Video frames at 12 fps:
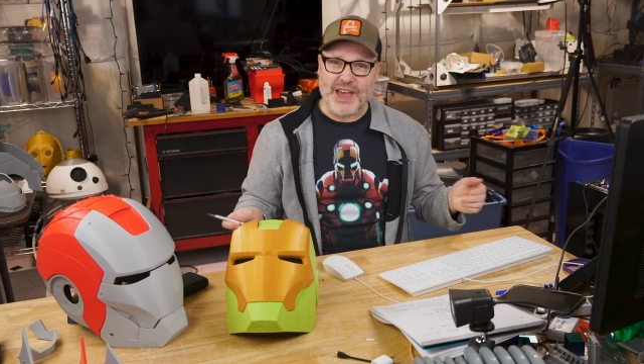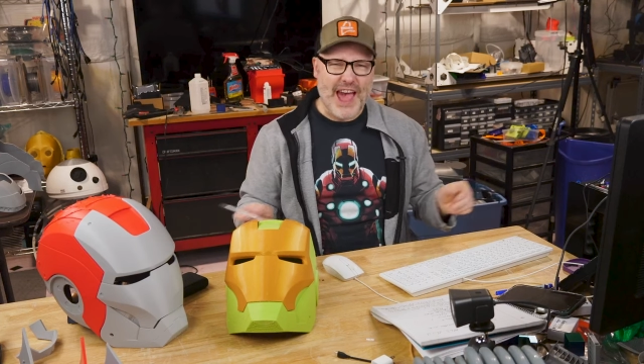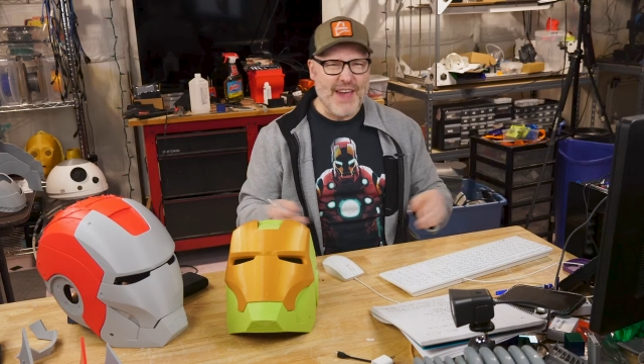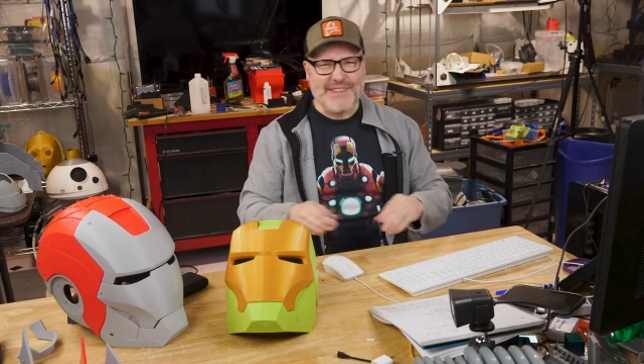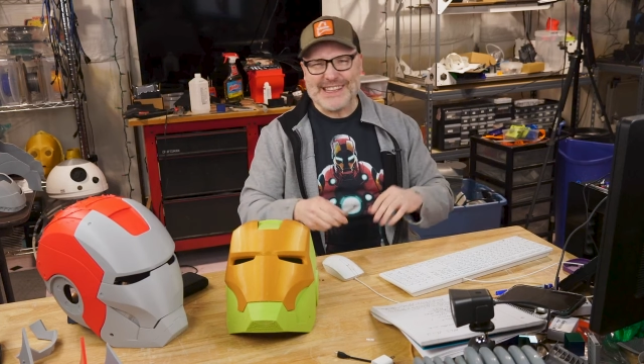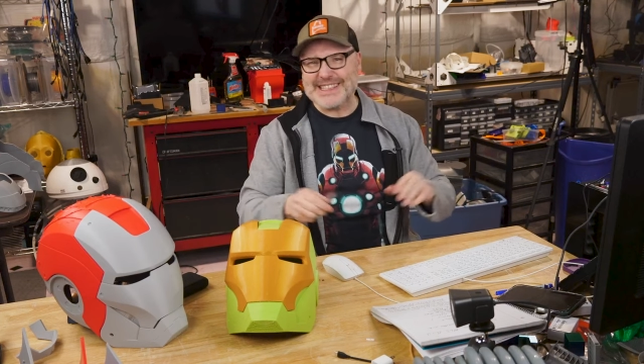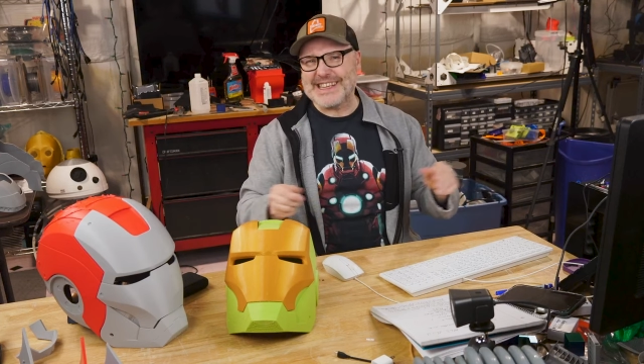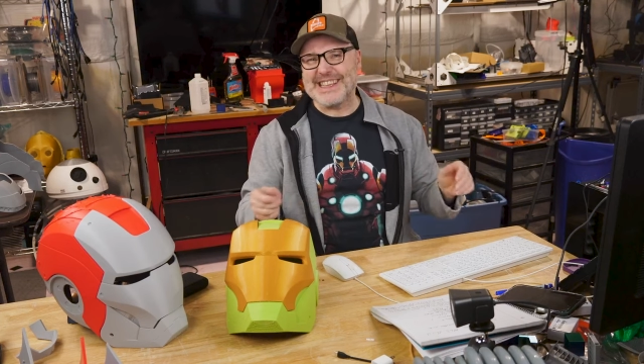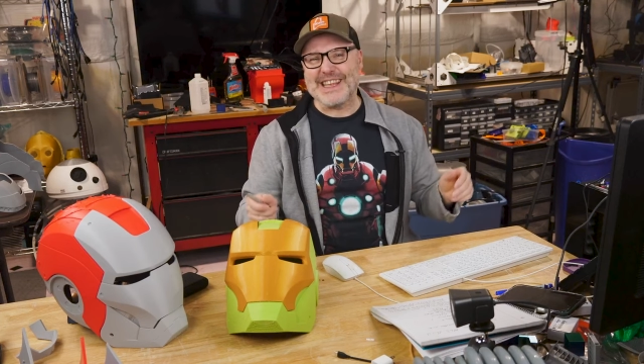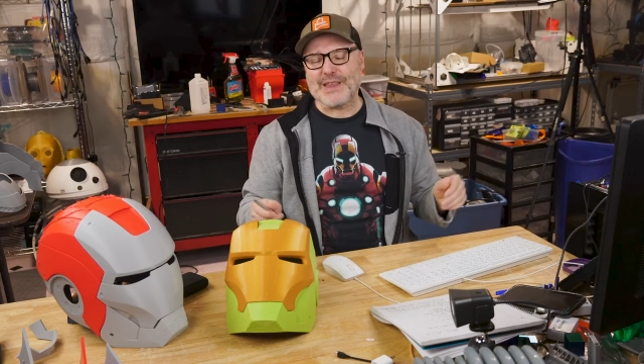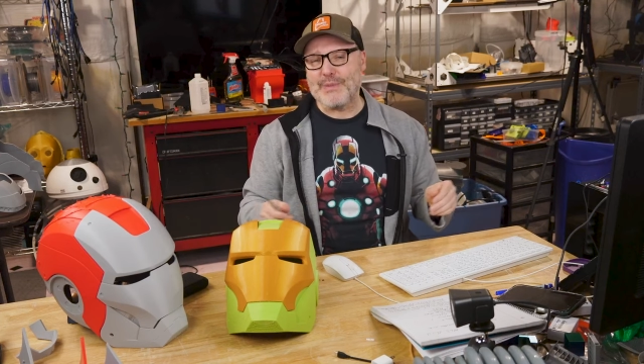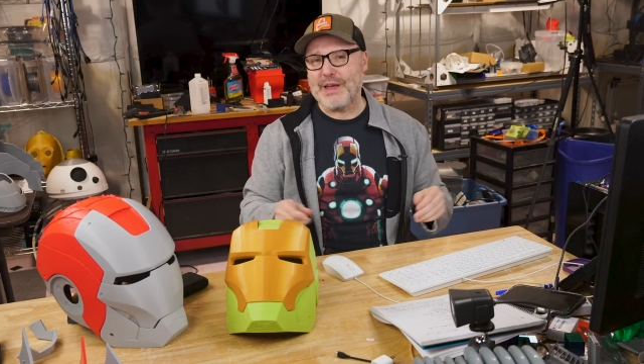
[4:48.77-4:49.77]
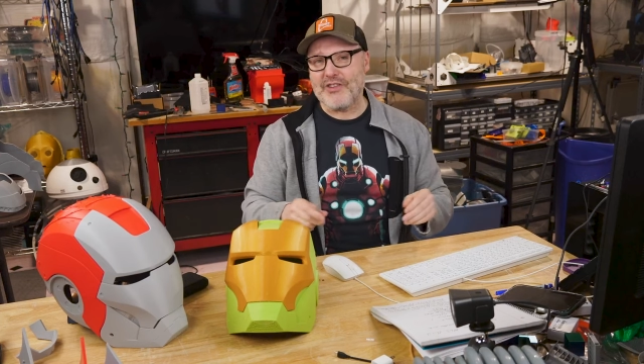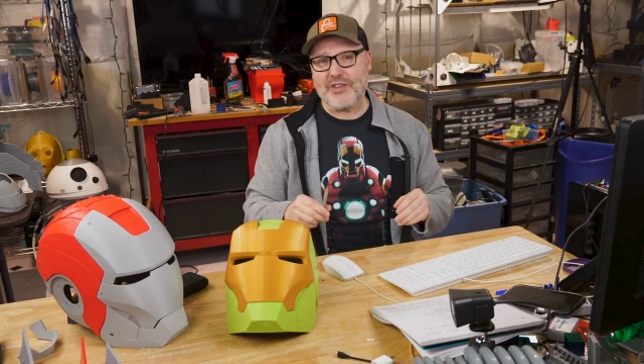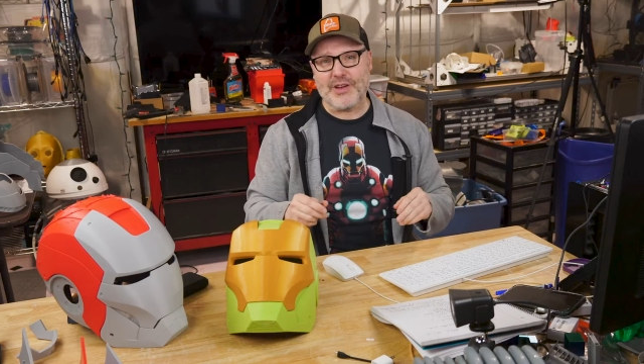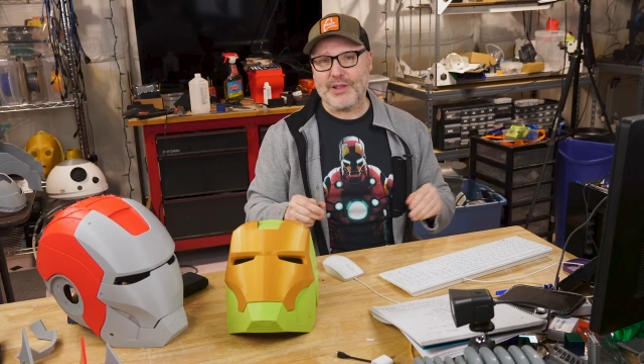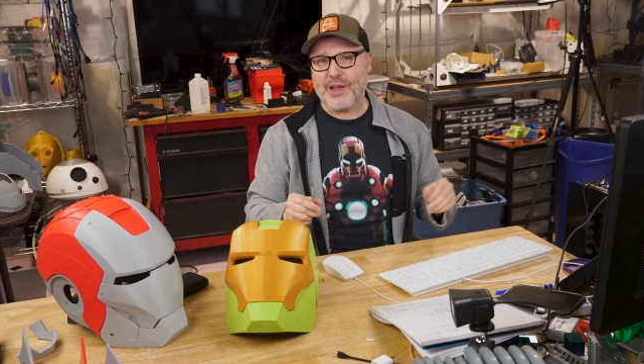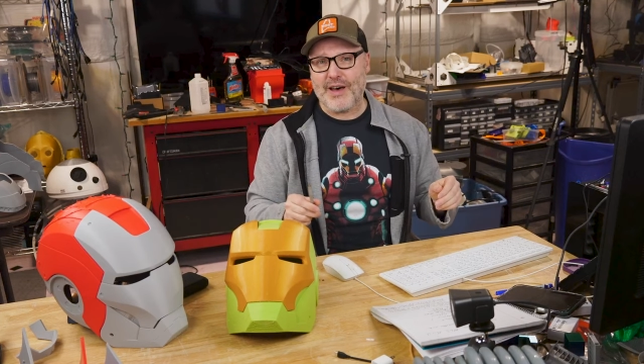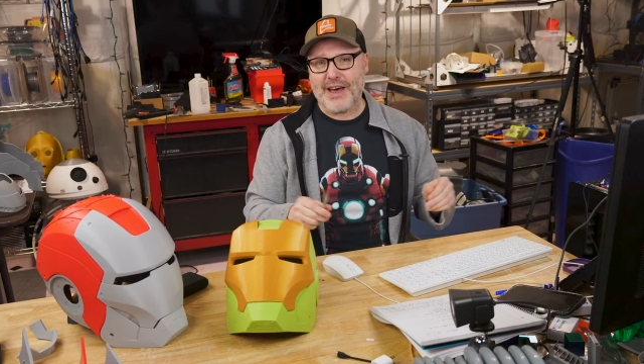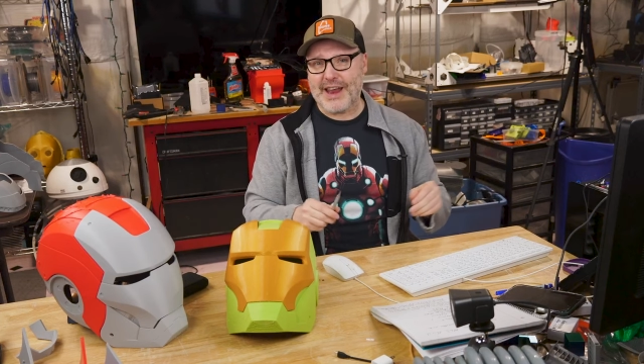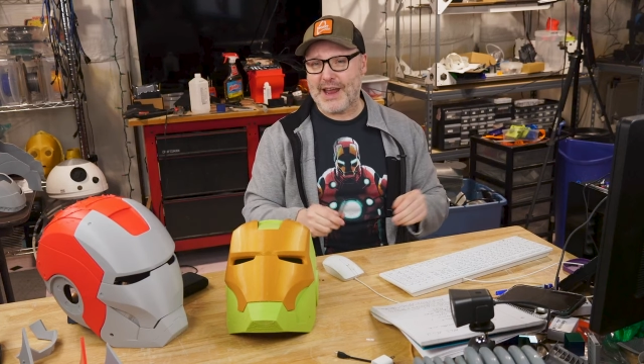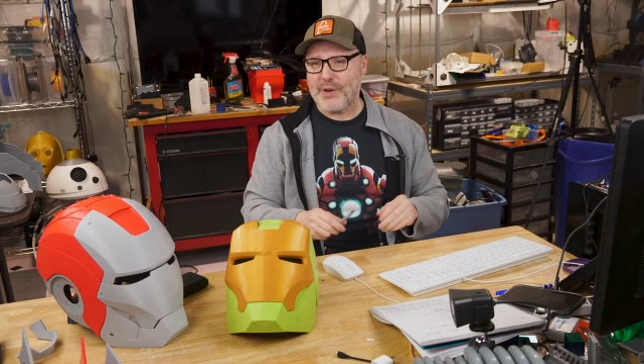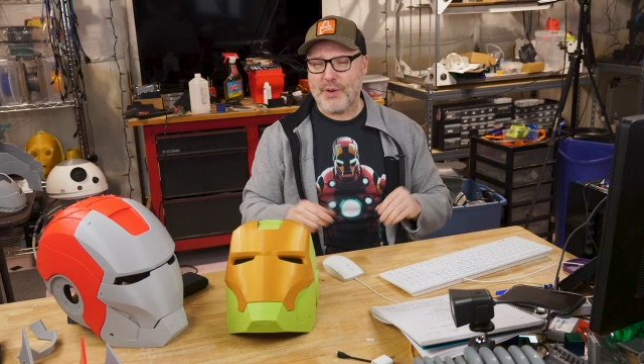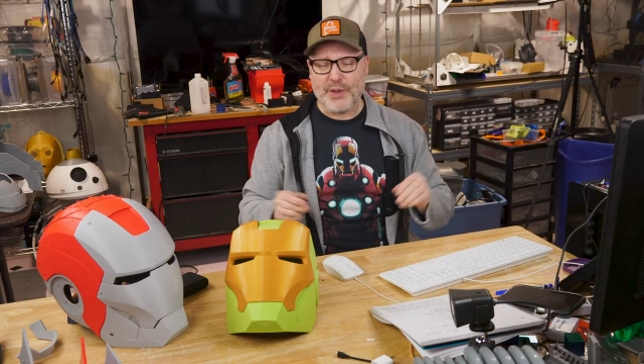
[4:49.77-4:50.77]
I haven't seen this mentioned a lot.
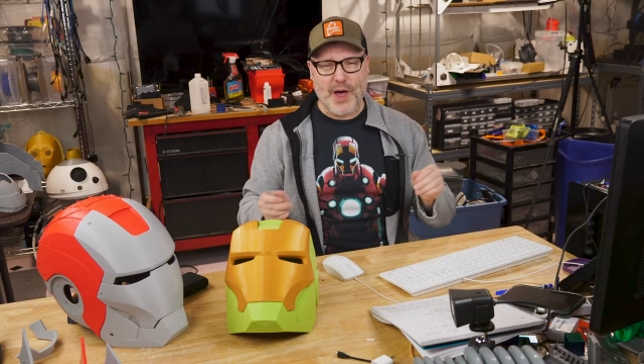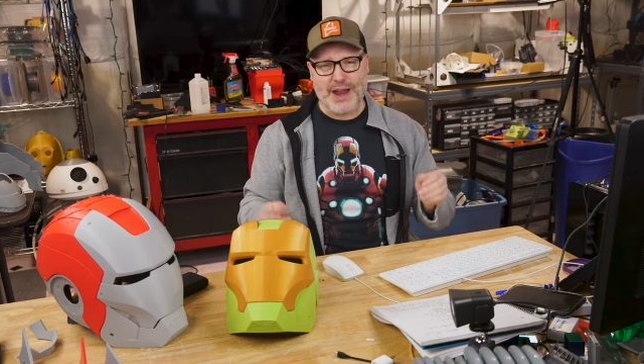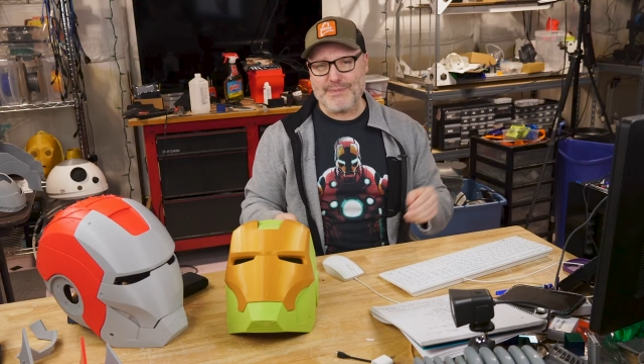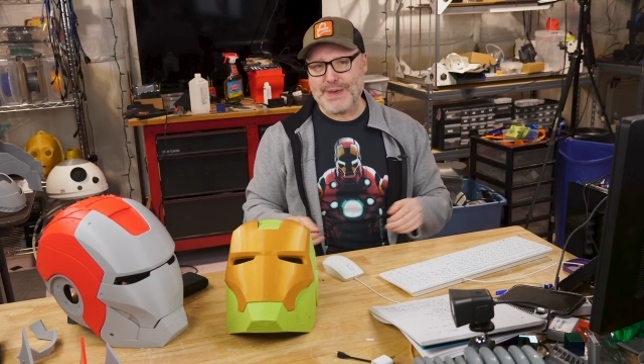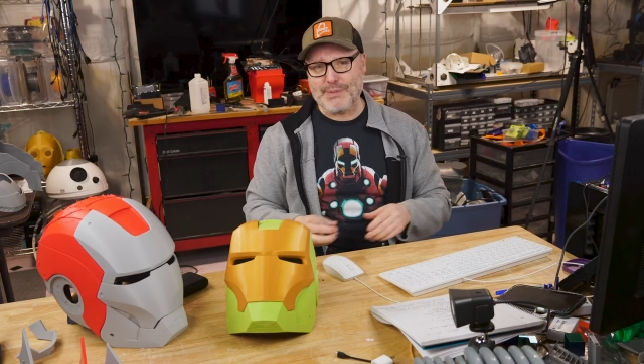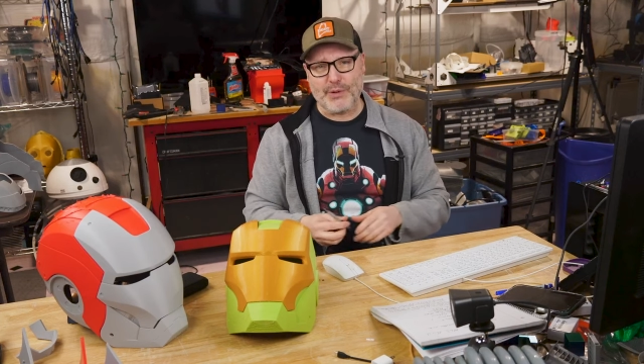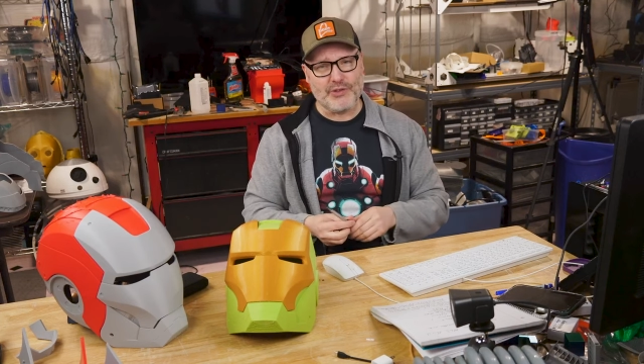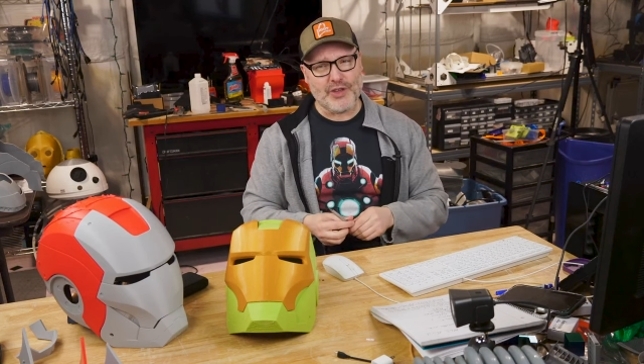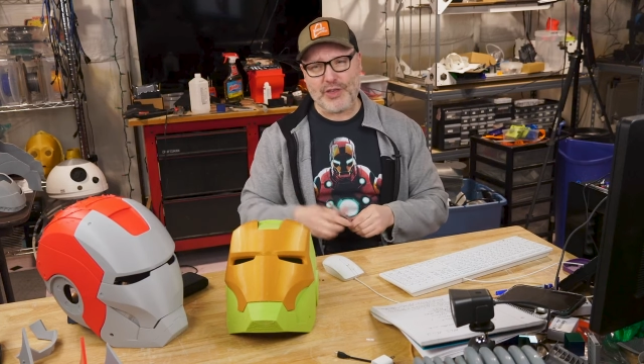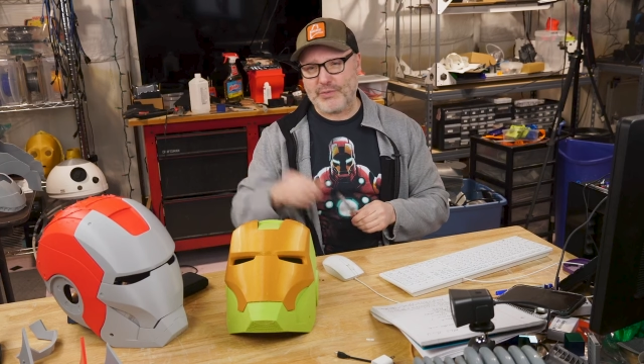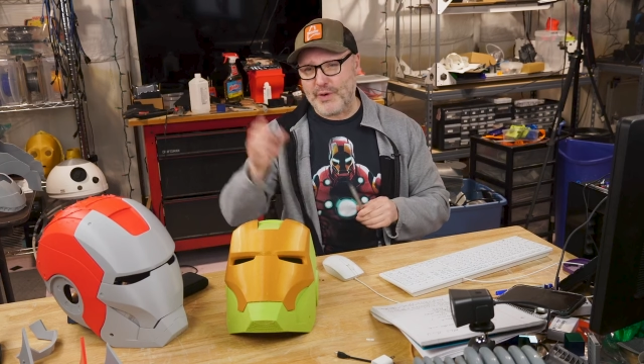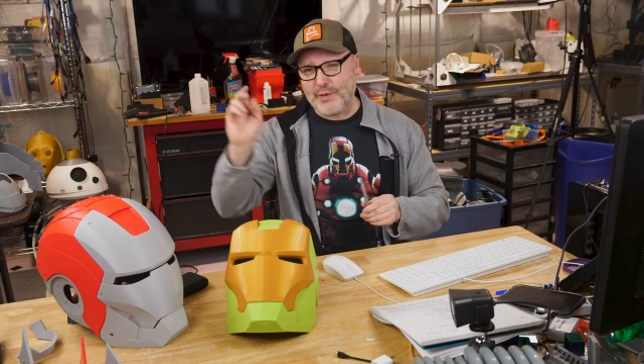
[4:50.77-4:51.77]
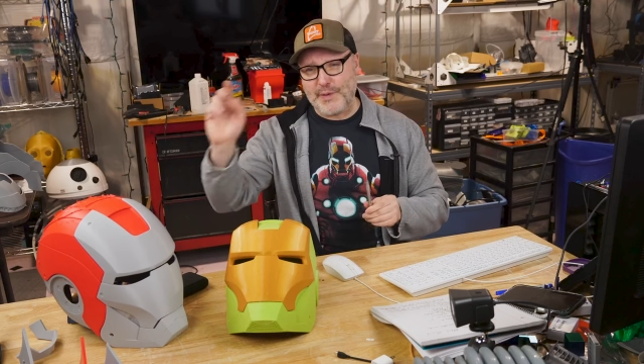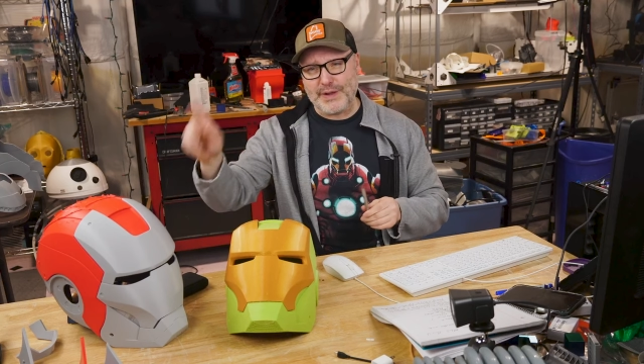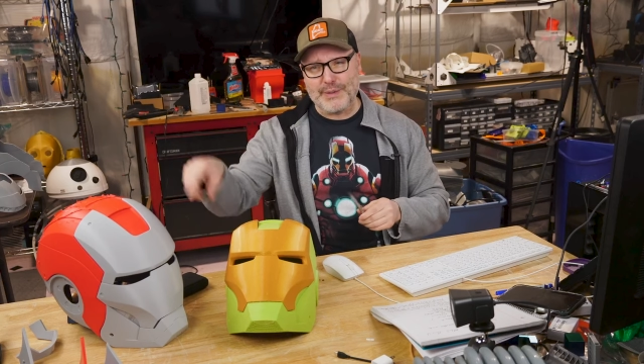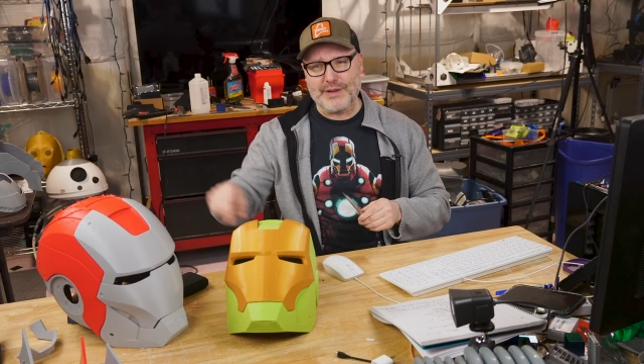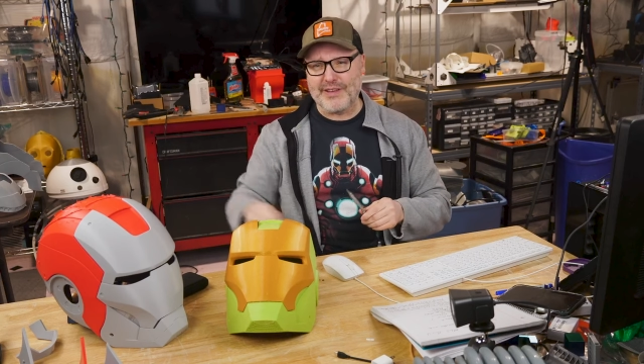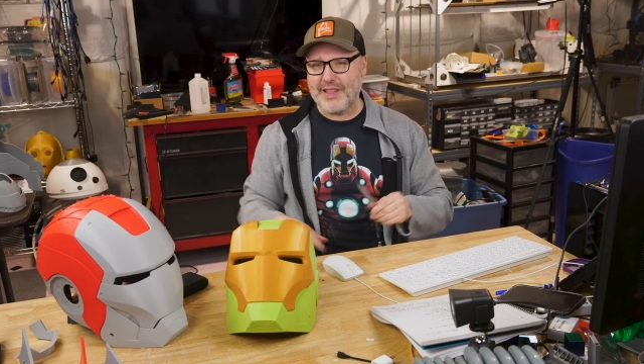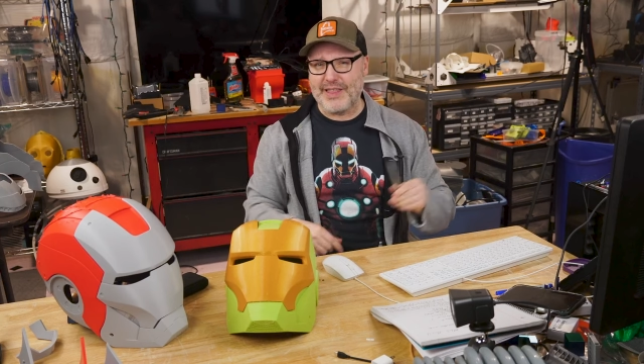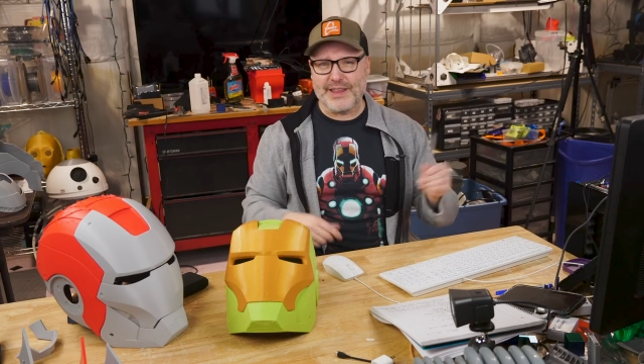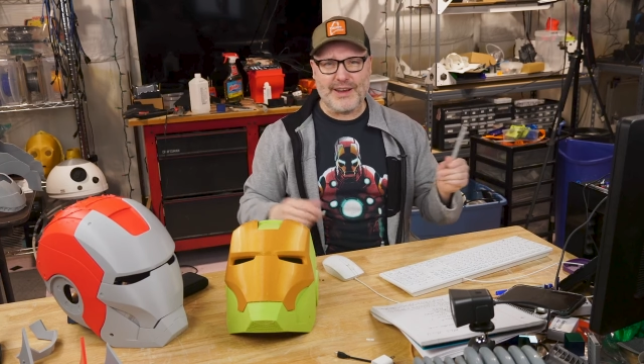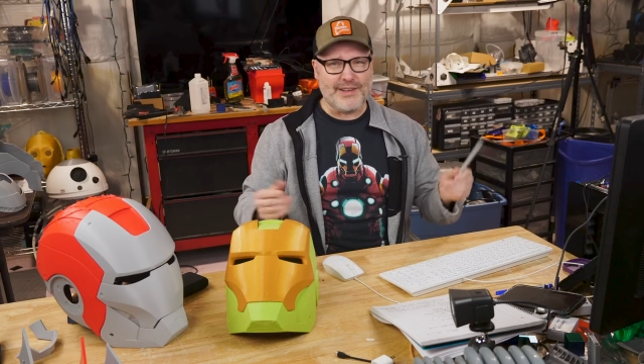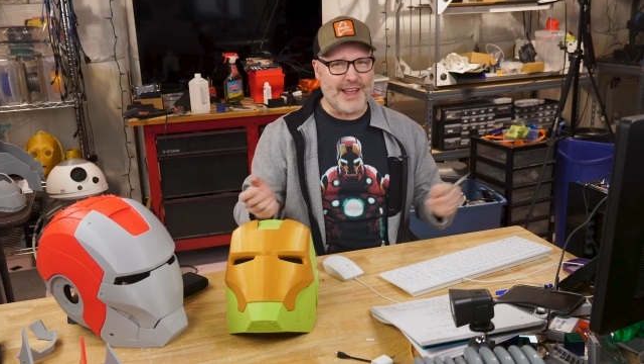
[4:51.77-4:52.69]
I know a lot of people just throw filament in there,